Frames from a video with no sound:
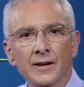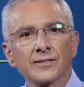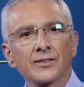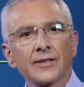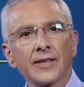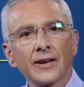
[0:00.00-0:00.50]

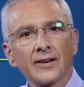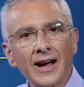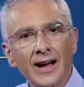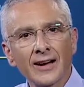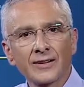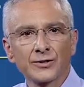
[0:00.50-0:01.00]
So there
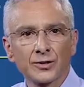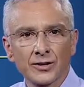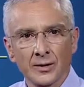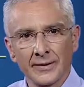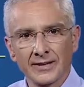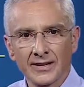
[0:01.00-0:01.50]
are
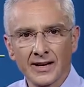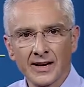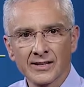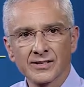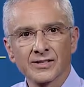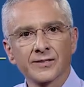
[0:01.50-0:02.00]
documented
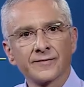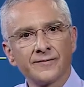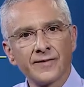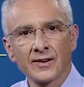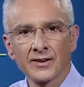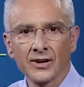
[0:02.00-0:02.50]
cases of
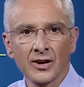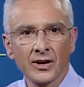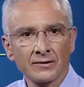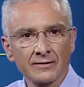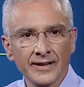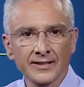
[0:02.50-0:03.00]
very
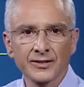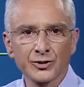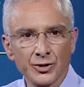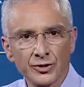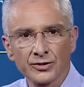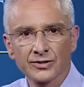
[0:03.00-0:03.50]
high-ranked
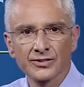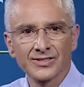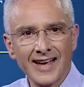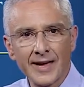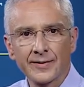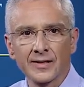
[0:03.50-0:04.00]
endurance
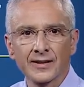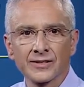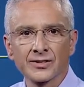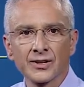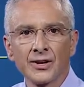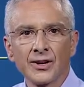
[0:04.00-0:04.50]

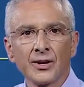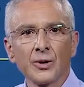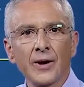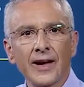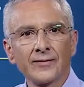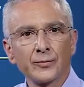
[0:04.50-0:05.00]
athletes who
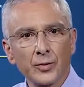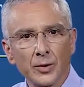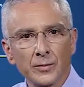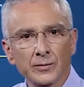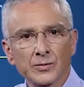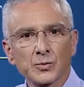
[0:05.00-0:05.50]
have
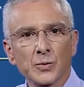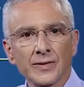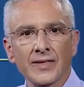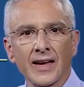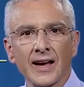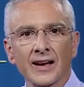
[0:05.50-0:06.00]
problems with
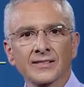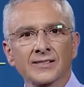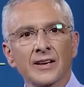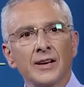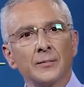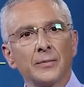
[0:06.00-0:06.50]
their
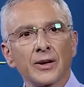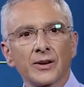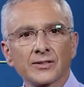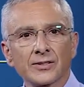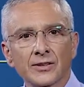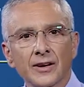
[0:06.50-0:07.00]
hearts
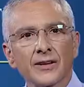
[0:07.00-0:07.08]
because